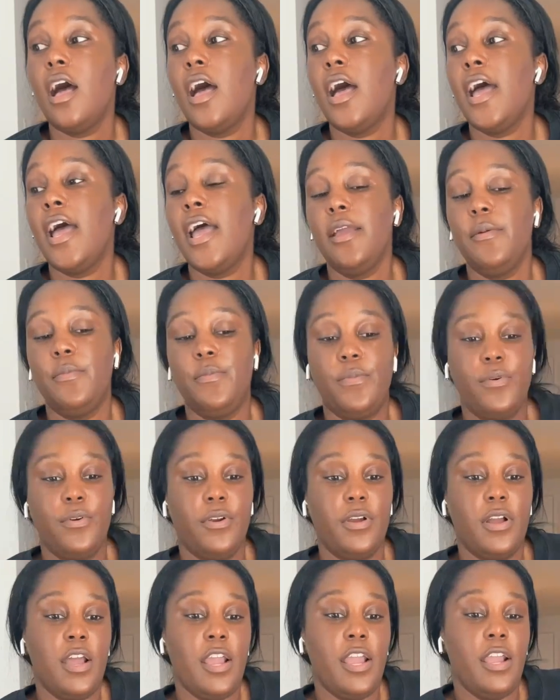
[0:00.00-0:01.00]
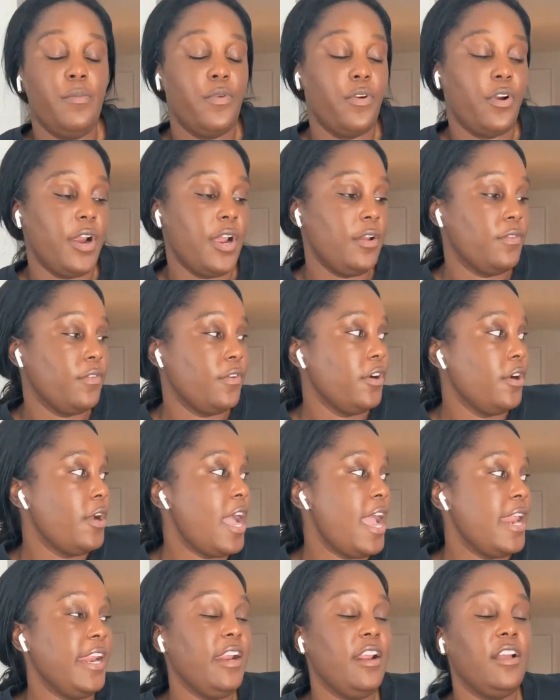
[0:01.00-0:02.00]
I I pray for. It.
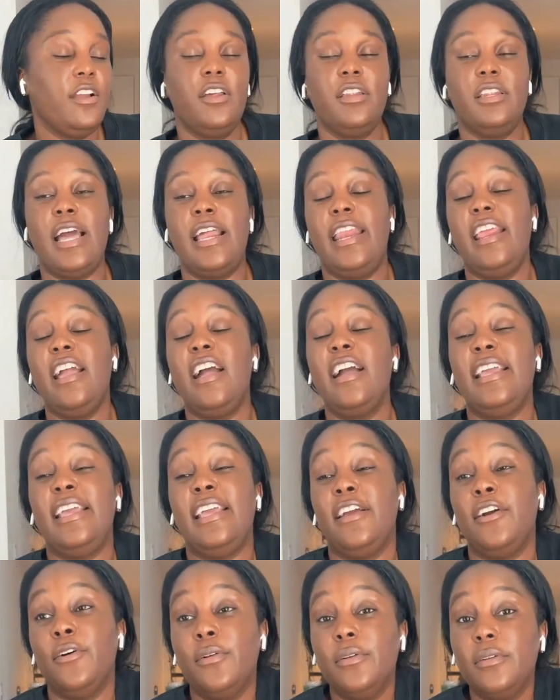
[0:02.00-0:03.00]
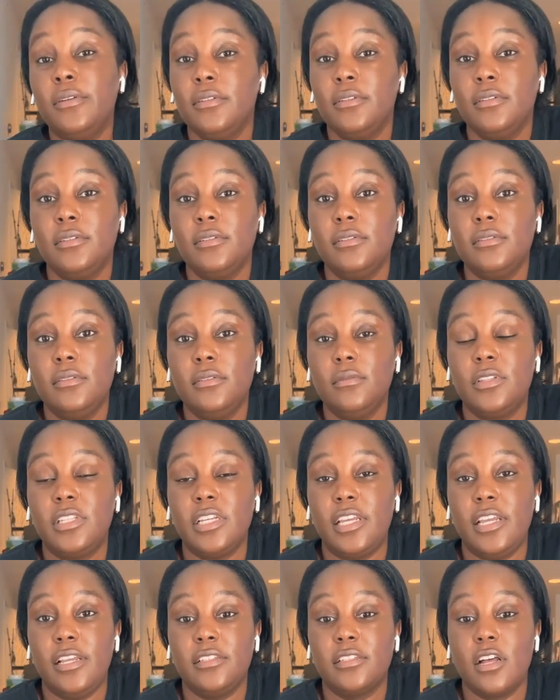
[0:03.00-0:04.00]
I need a good. I need a giggle. What
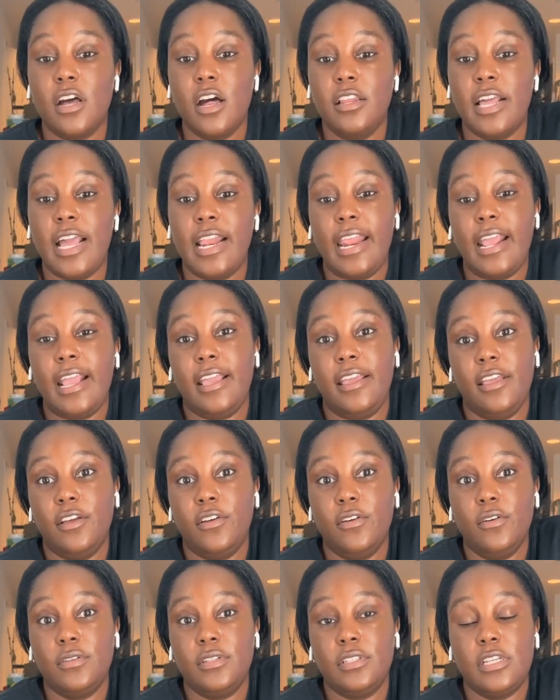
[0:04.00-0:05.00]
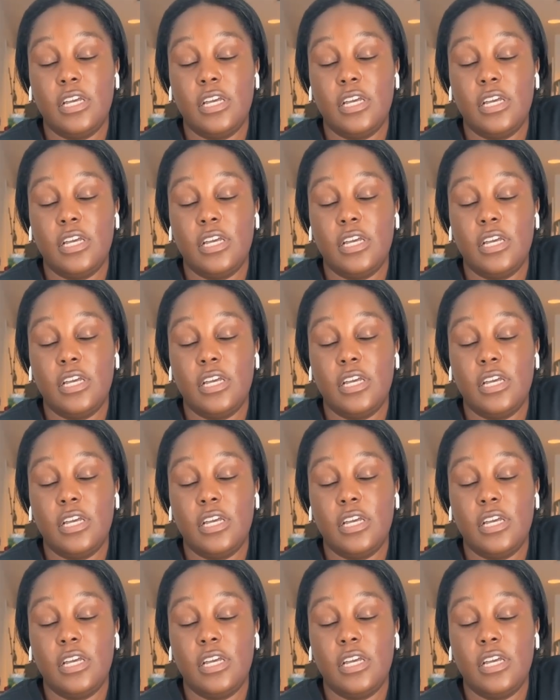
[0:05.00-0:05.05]
the kids call it. I need a giggle.